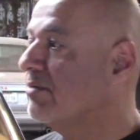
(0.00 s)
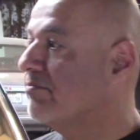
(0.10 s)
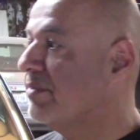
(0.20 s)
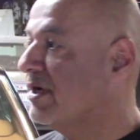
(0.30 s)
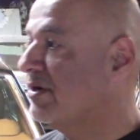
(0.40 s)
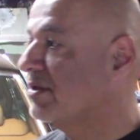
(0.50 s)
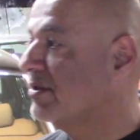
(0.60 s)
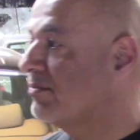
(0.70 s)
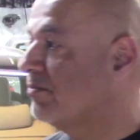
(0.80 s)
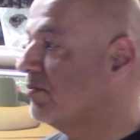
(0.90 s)
But
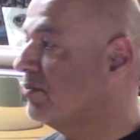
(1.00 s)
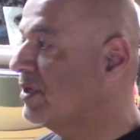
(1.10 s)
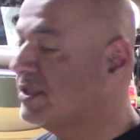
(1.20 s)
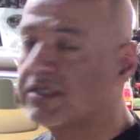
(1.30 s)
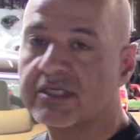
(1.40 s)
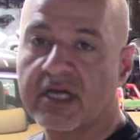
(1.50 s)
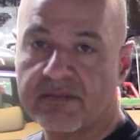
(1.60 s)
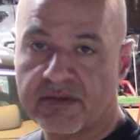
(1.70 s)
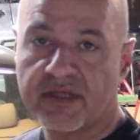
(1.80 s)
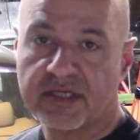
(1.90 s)
this is a
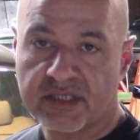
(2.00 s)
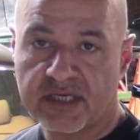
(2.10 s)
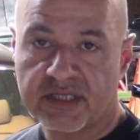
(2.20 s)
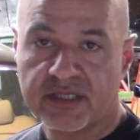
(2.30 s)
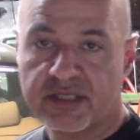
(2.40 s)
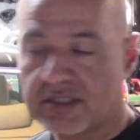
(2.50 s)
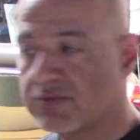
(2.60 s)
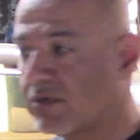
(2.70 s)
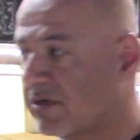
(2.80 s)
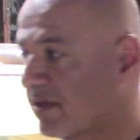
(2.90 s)
couple of things that I did. This is
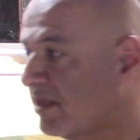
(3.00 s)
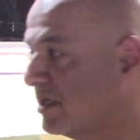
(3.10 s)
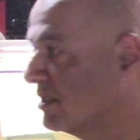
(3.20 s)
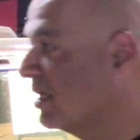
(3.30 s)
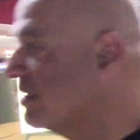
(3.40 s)
one of the things that I